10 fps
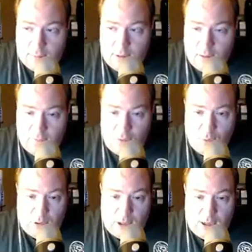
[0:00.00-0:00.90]
If you're
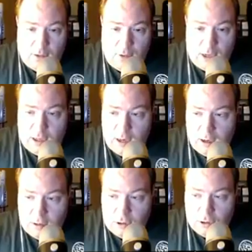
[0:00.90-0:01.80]
playing red
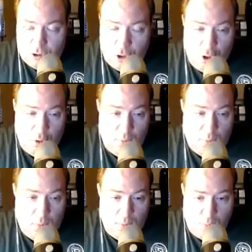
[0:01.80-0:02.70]
characters, you're
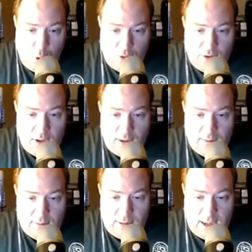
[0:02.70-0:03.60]
more than
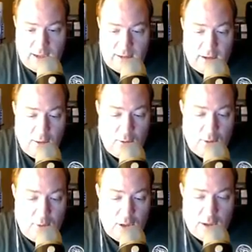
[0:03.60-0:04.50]
likely going
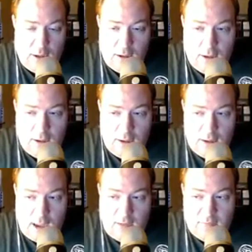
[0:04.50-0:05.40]
to be
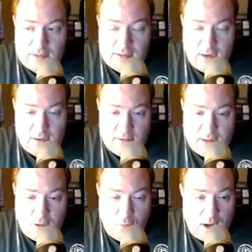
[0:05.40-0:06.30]
having sides
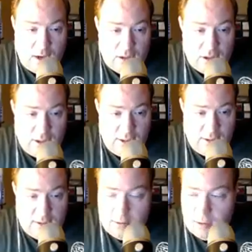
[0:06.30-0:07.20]
that are ranged
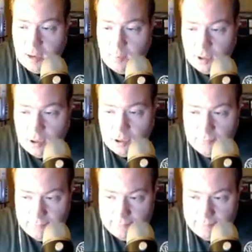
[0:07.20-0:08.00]
damage.